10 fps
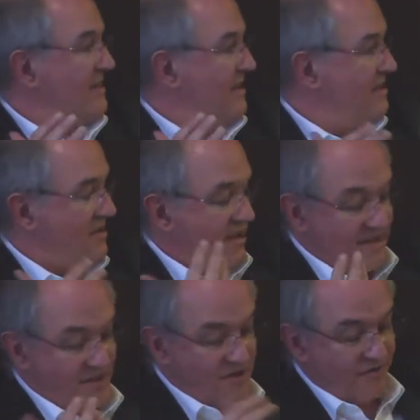
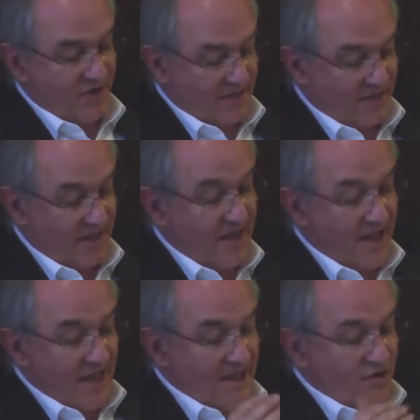exercising sovereignty,
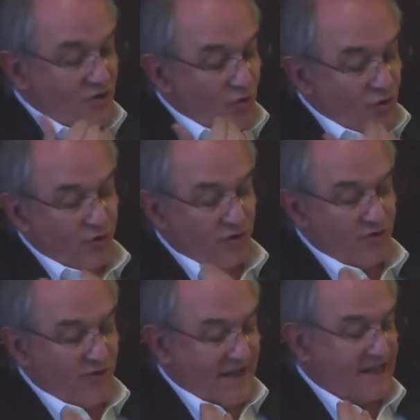in the social
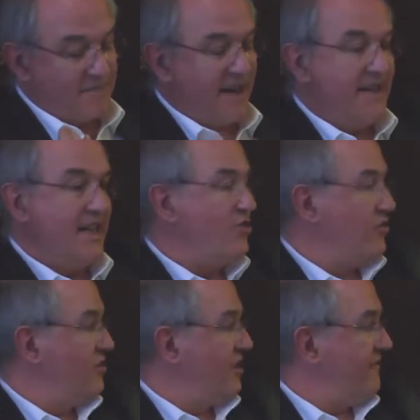contract
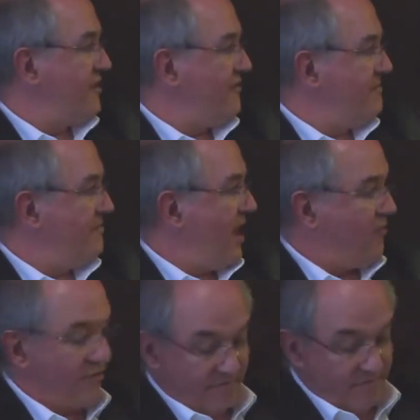explanation of sovereign power.